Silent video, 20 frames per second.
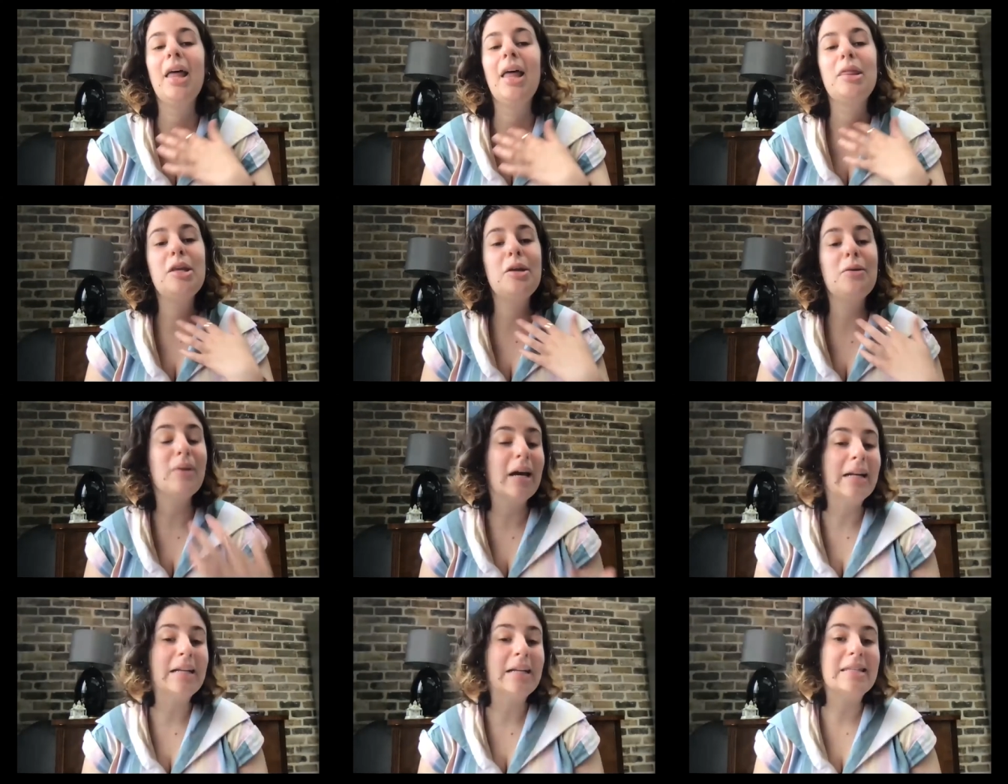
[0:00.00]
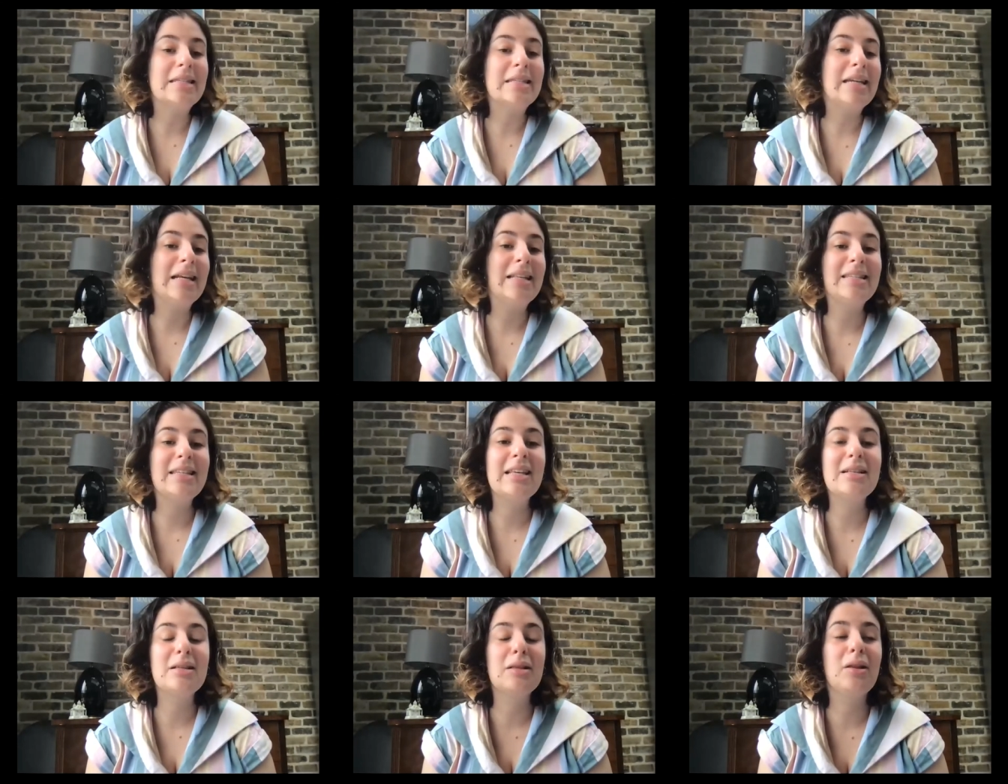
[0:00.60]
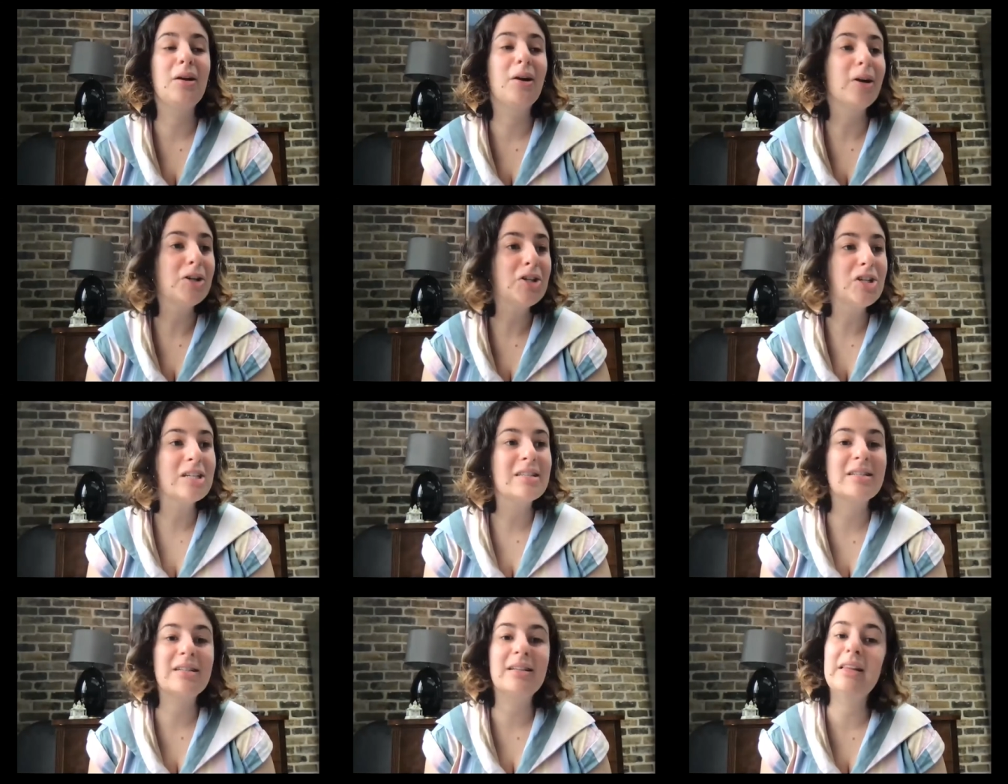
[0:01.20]
the United States'
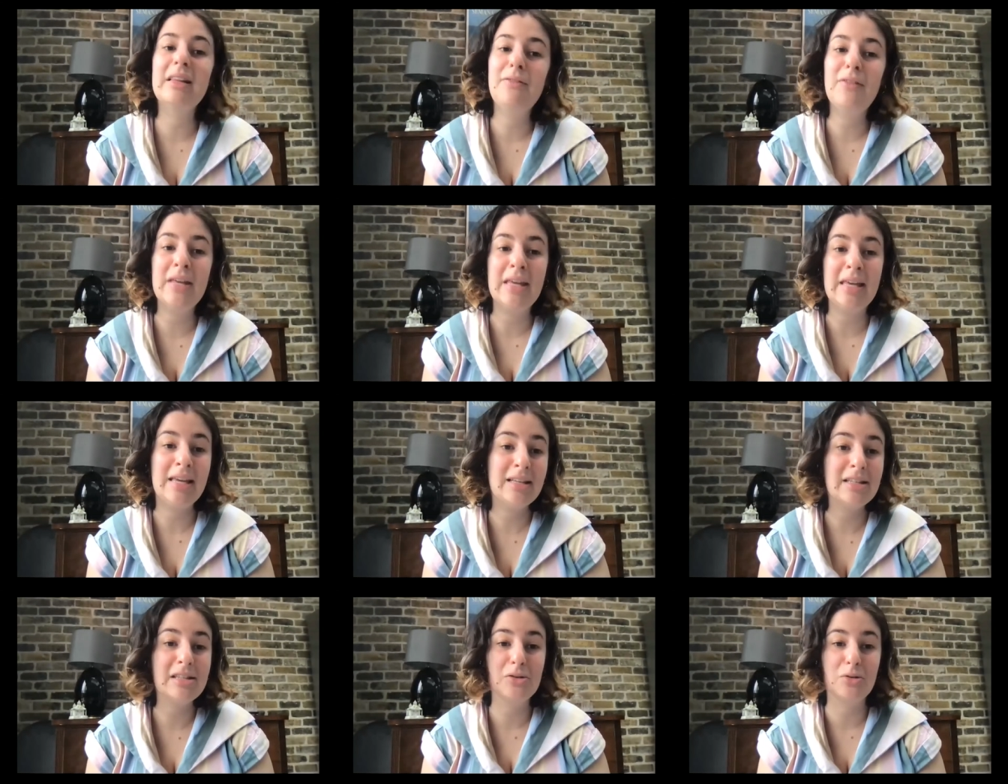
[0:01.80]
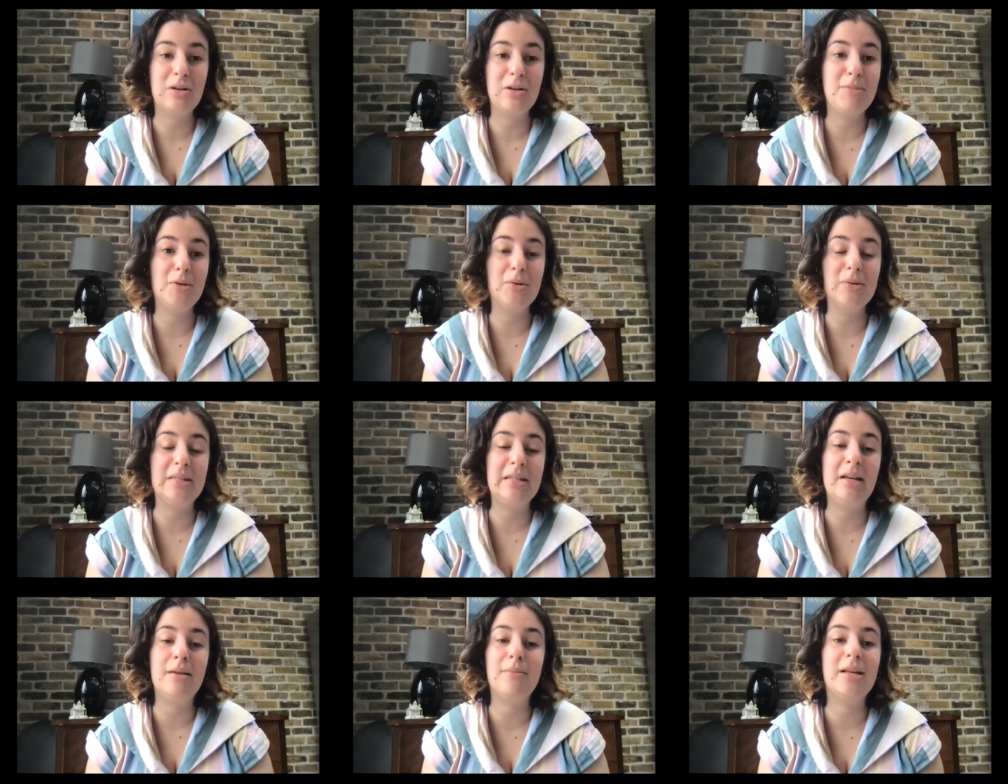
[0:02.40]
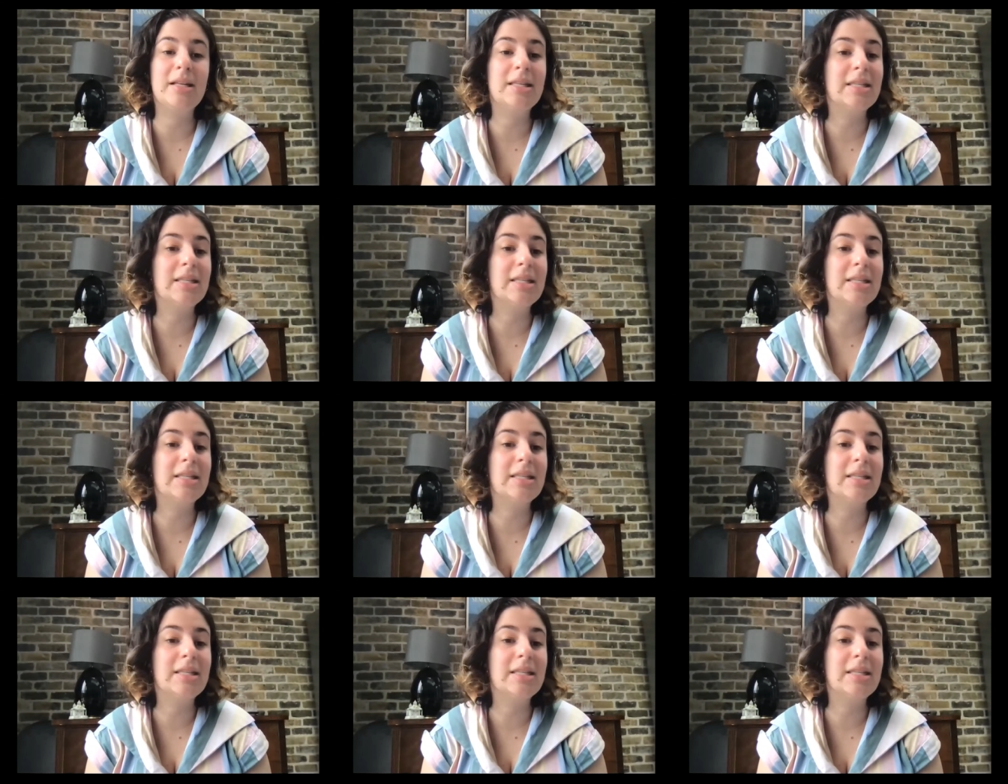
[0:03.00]
largest living history museum.